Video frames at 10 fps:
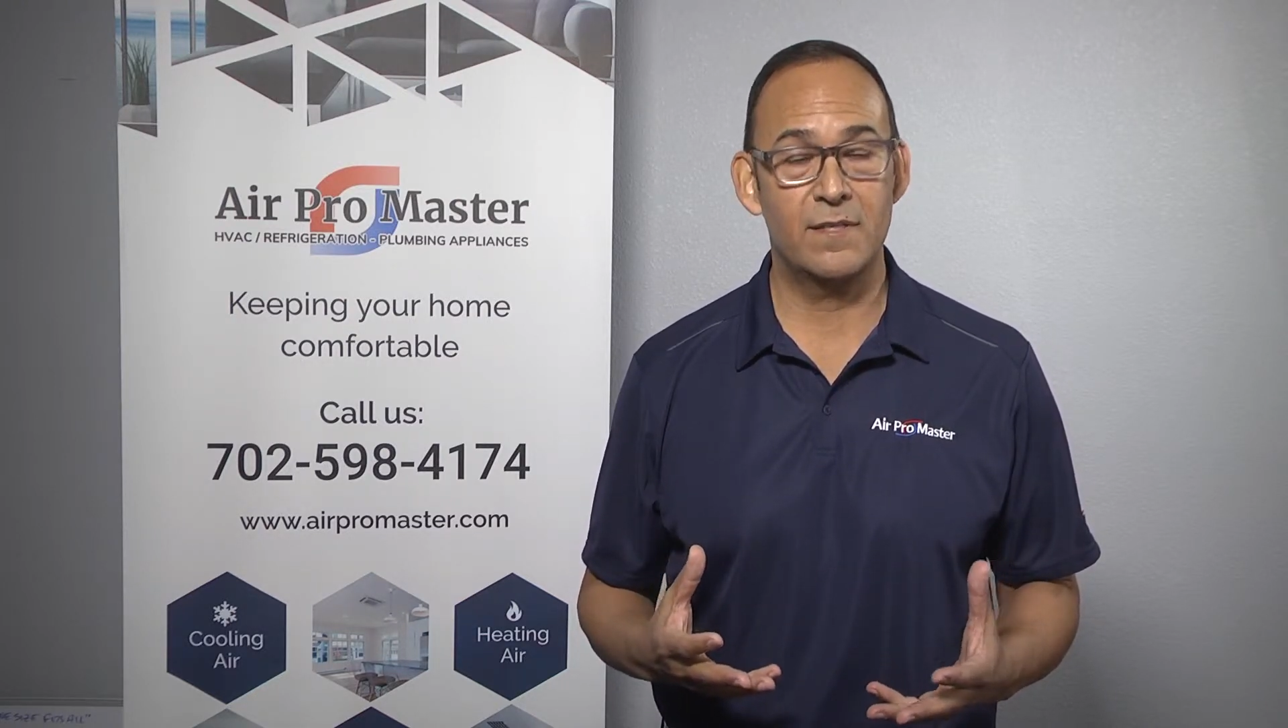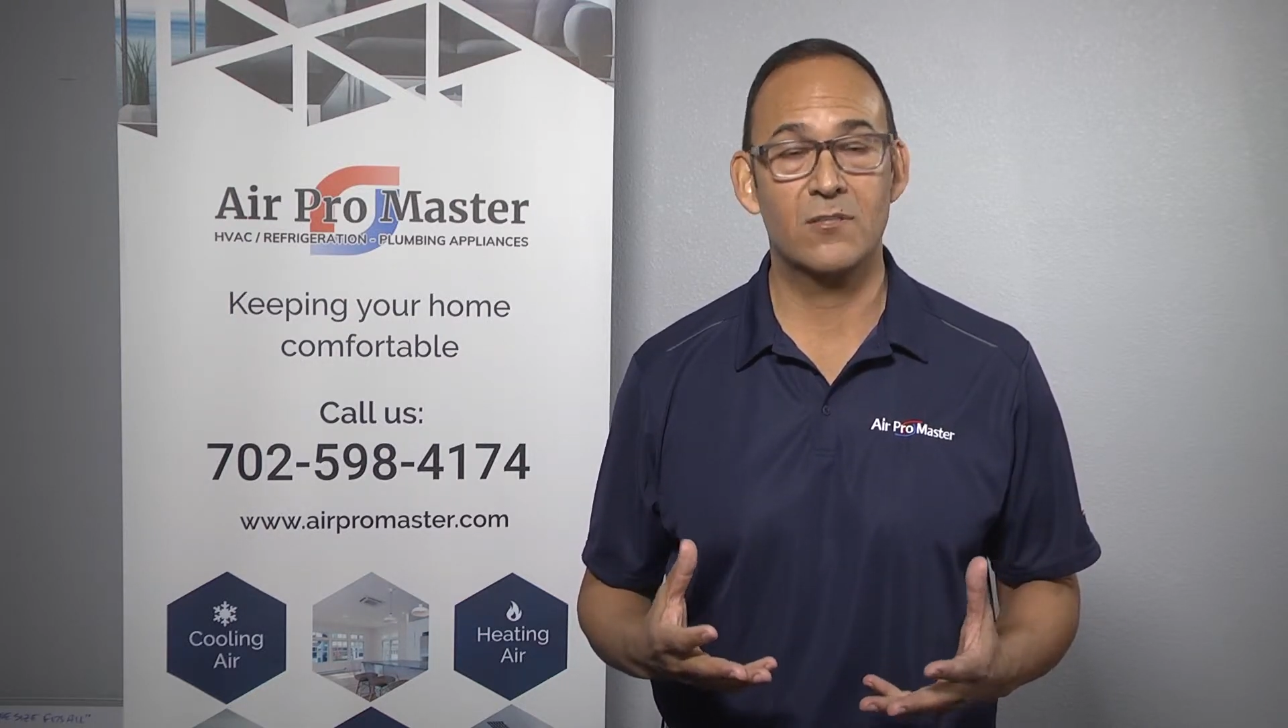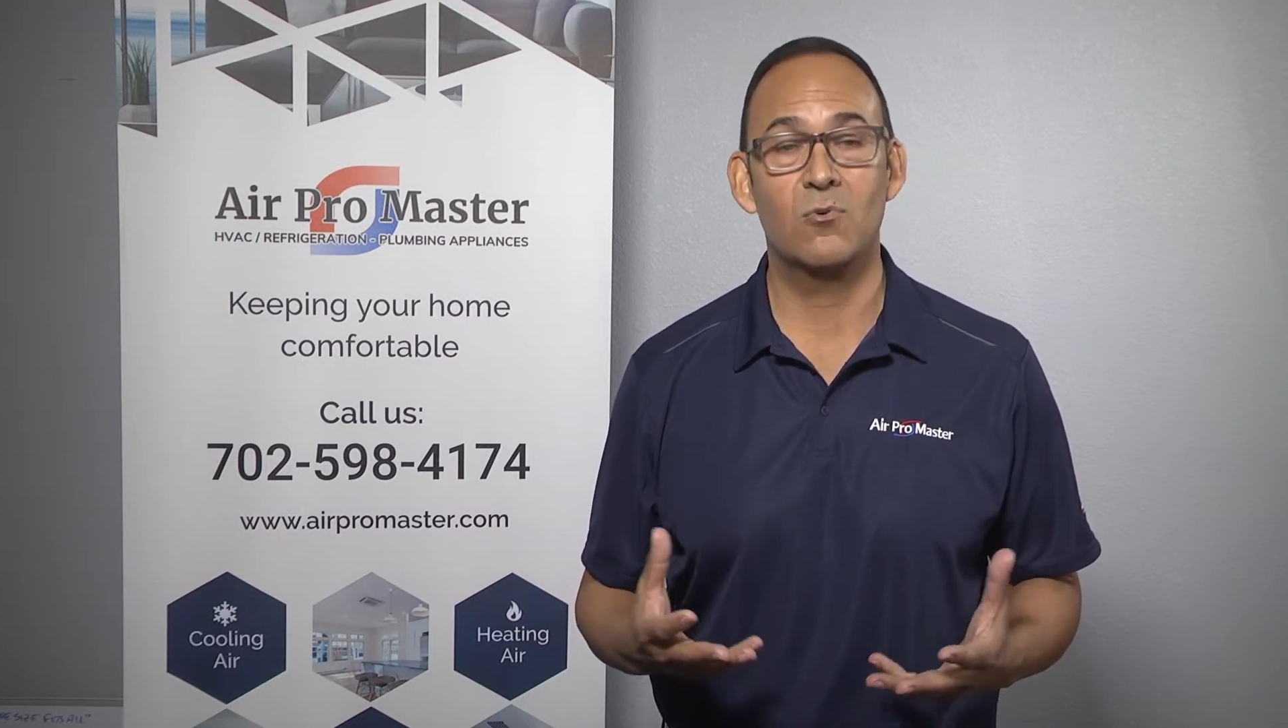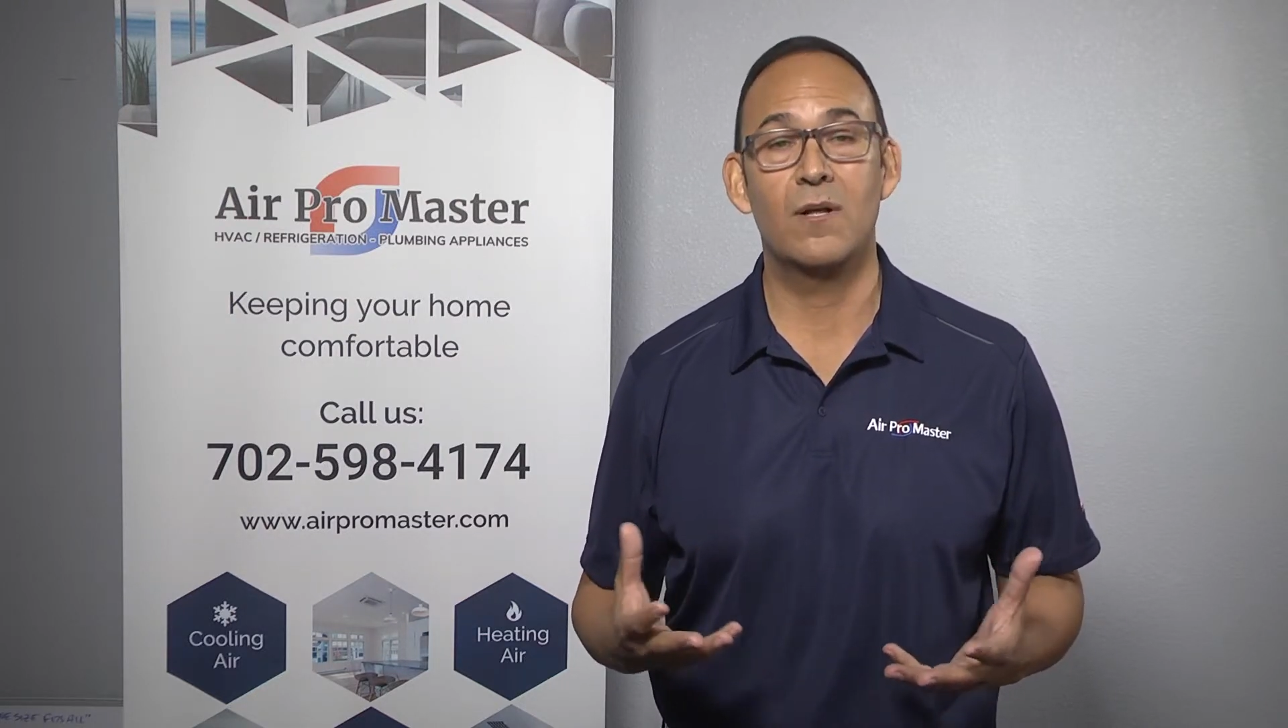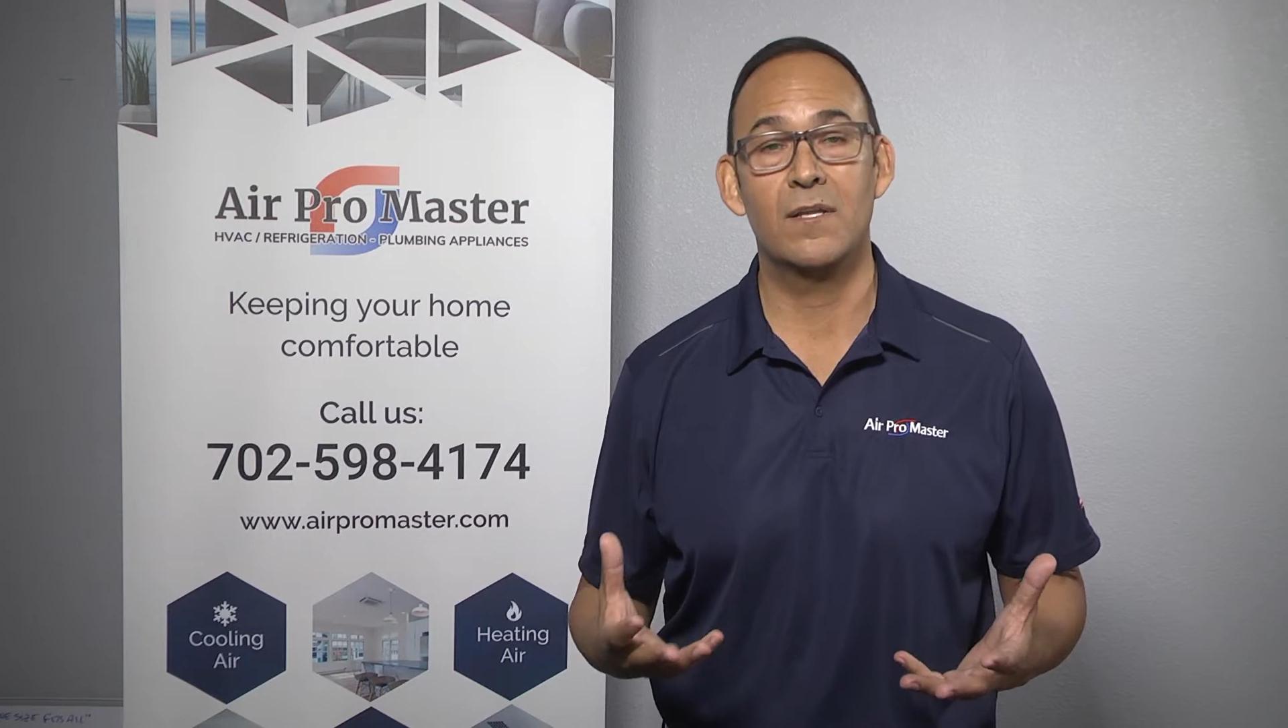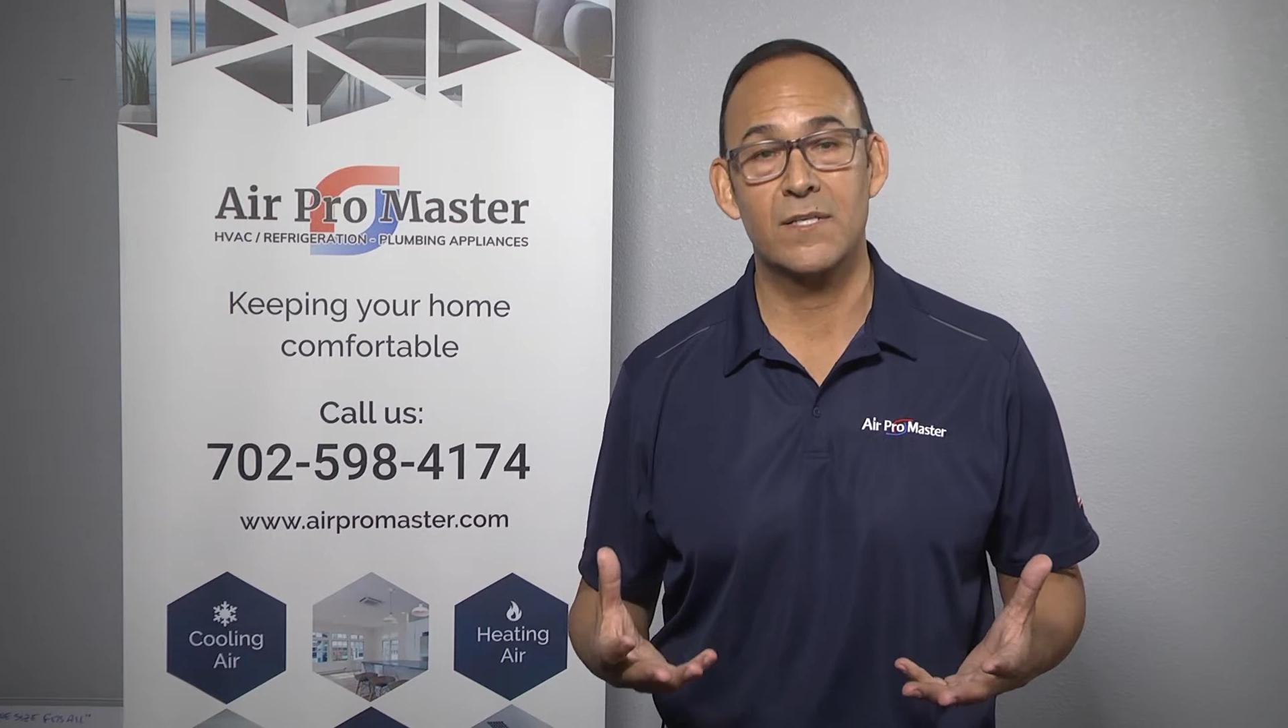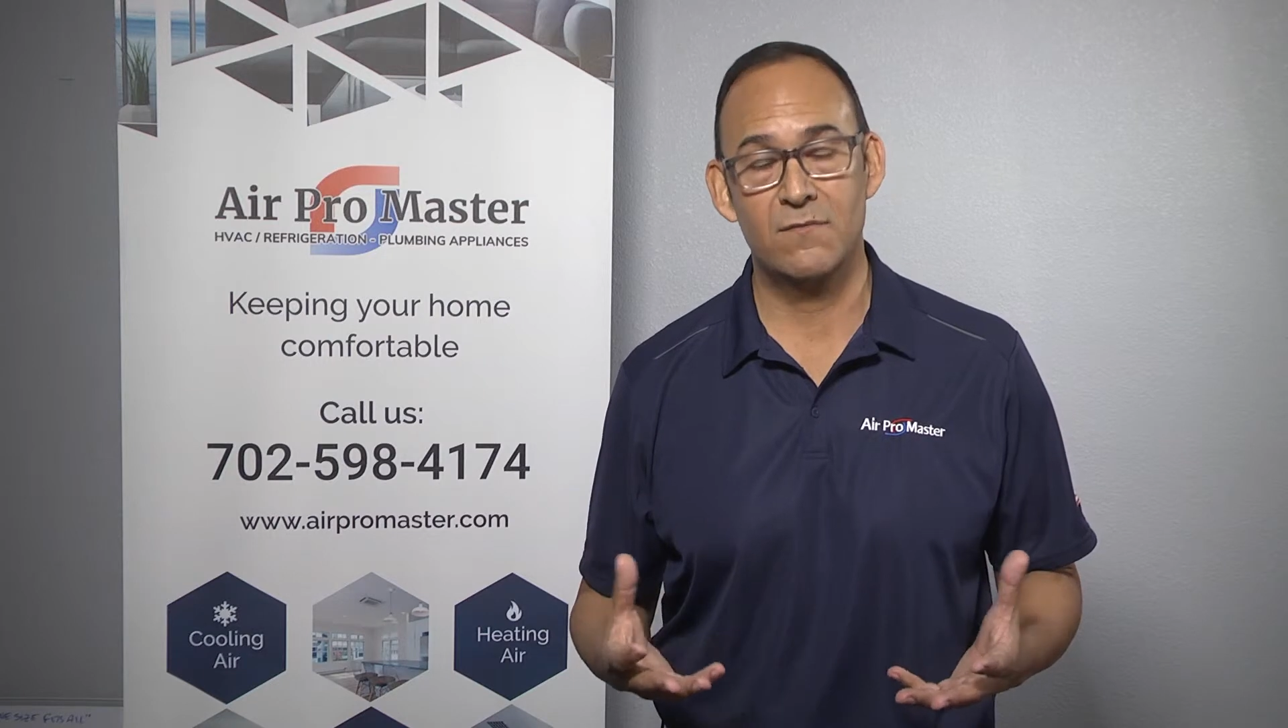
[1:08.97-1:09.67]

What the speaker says: and quality